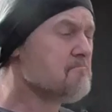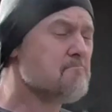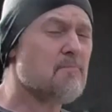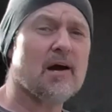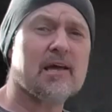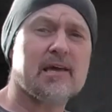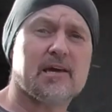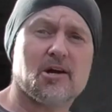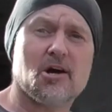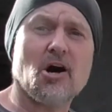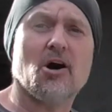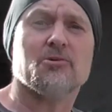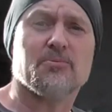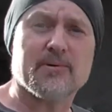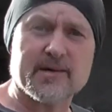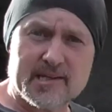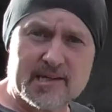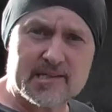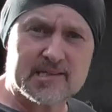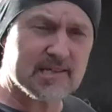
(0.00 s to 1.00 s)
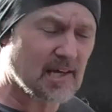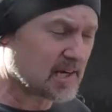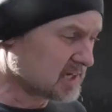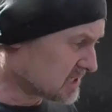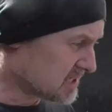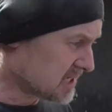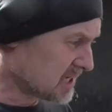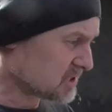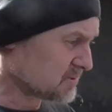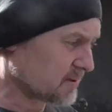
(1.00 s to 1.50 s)
My God, when this thing
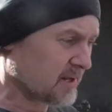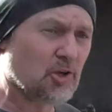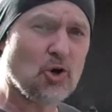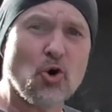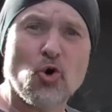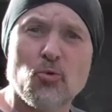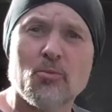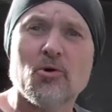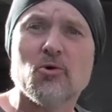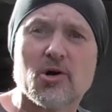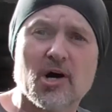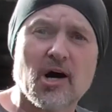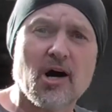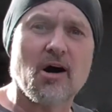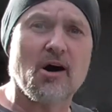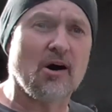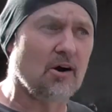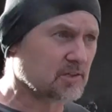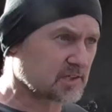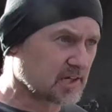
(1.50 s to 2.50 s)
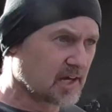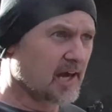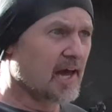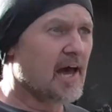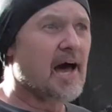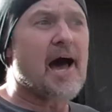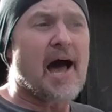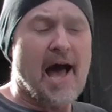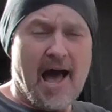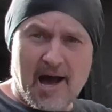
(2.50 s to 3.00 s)
sits with normal cars
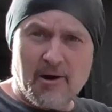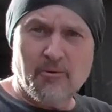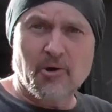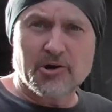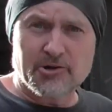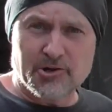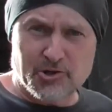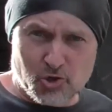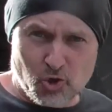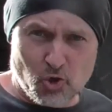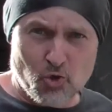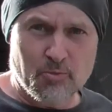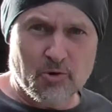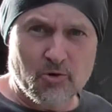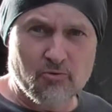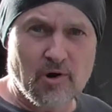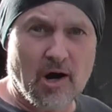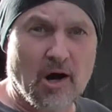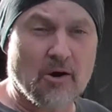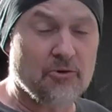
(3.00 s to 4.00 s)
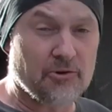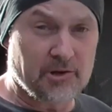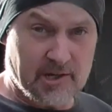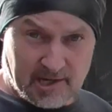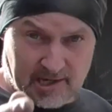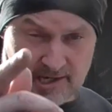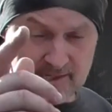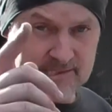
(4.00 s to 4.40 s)
out on a normal road,